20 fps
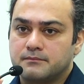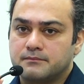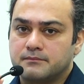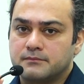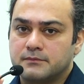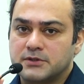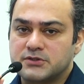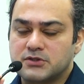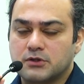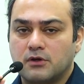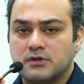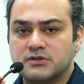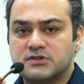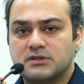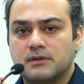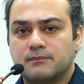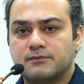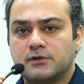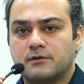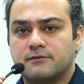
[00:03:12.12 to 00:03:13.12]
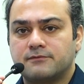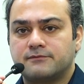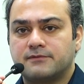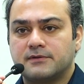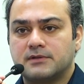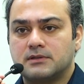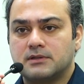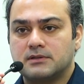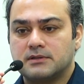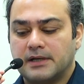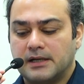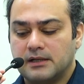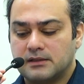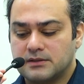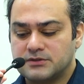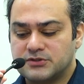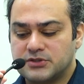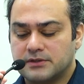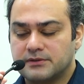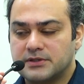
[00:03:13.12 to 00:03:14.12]
there's a concept of
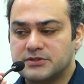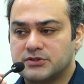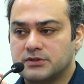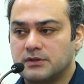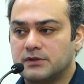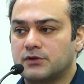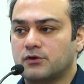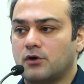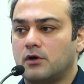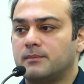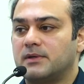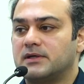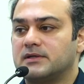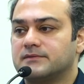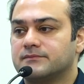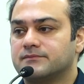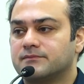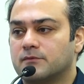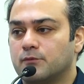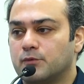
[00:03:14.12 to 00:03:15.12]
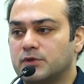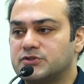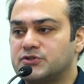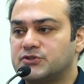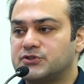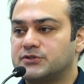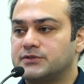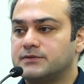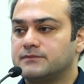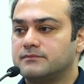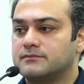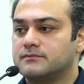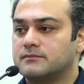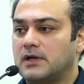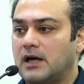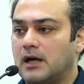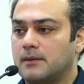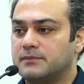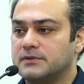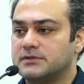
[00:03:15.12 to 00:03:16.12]
intergenerational trauma, which
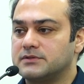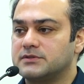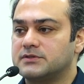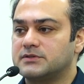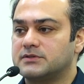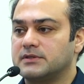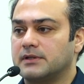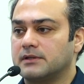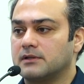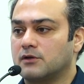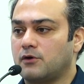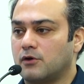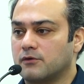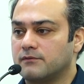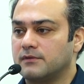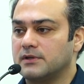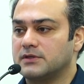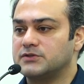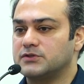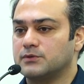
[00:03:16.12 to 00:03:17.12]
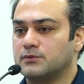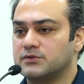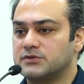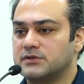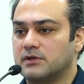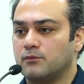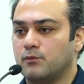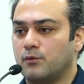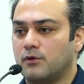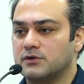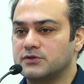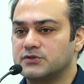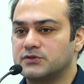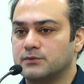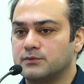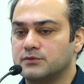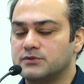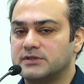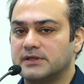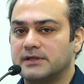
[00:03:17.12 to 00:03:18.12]
happens in conflict zones and war
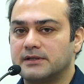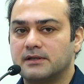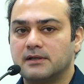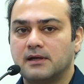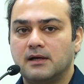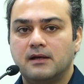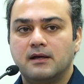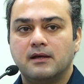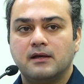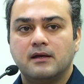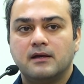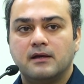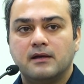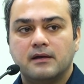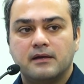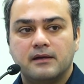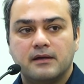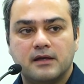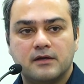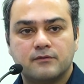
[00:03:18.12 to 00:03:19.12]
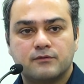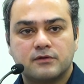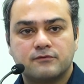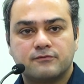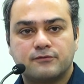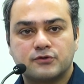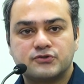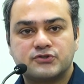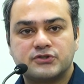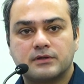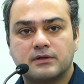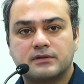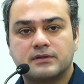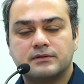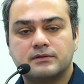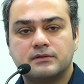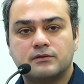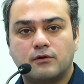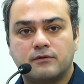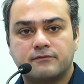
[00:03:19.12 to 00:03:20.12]
zones, and even for
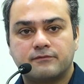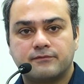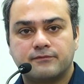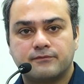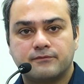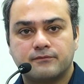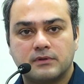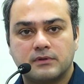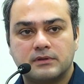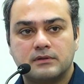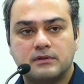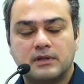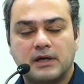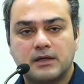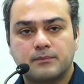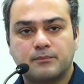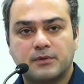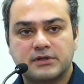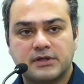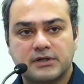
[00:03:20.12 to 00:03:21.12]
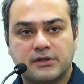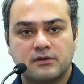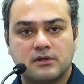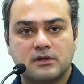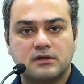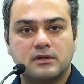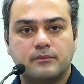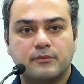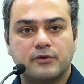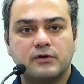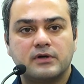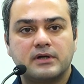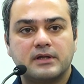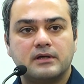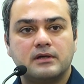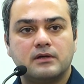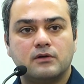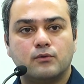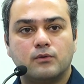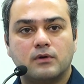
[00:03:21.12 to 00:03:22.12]
children of that particular
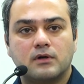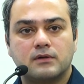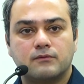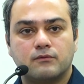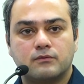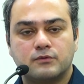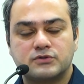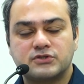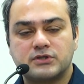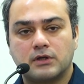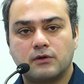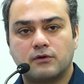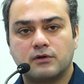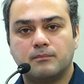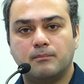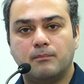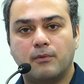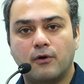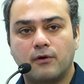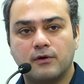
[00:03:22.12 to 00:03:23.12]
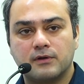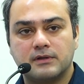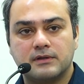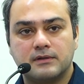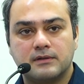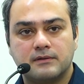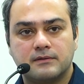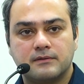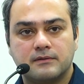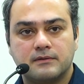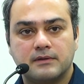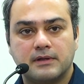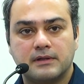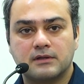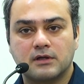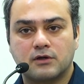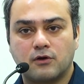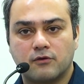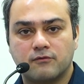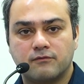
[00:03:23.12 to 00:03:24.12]
community which are not born in
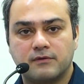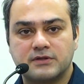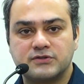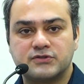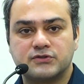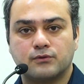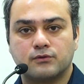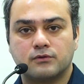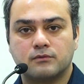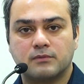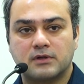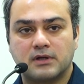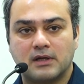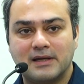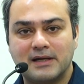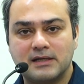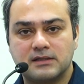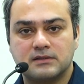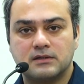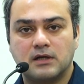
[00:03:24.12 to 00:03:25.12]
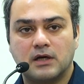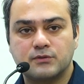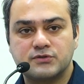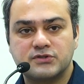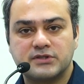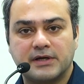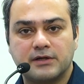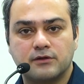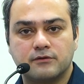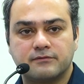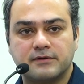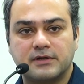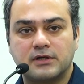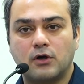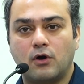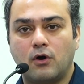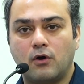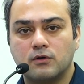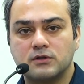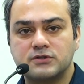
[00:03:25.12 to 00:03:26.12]
the conflict zone, but later outside of
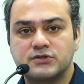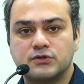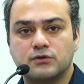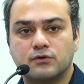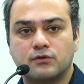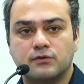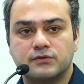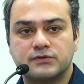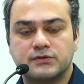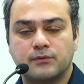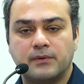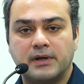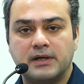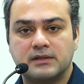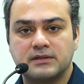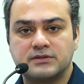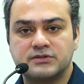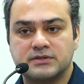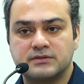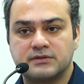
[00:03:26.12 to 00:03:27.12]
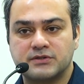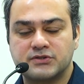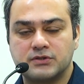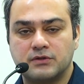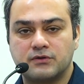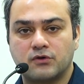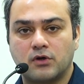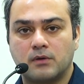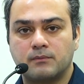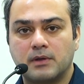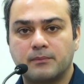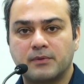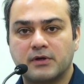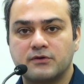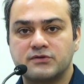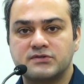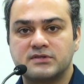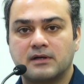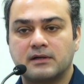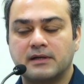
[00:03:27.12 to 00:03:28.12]
it, also go through intergenerational trauma
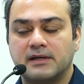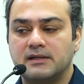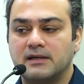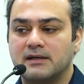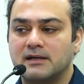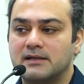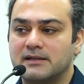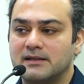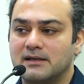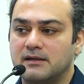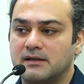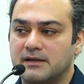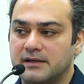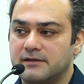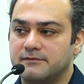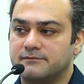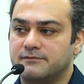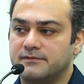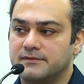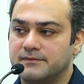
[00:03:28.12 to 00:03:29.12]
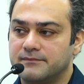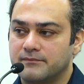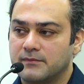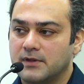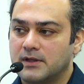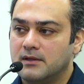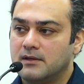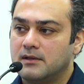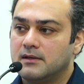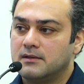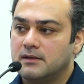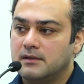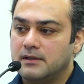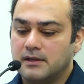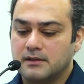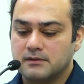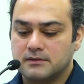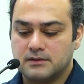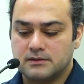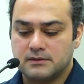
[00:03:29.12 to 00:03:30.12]
because they're inheriting grief
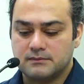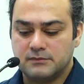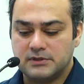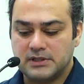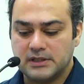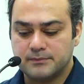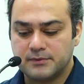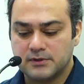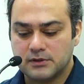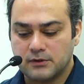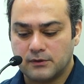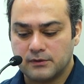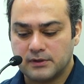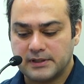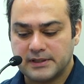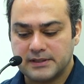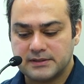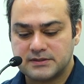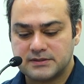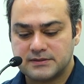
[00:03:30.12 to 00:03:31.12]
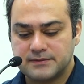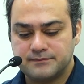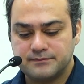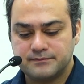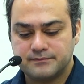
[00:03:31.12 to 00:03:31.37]
in a deeper context.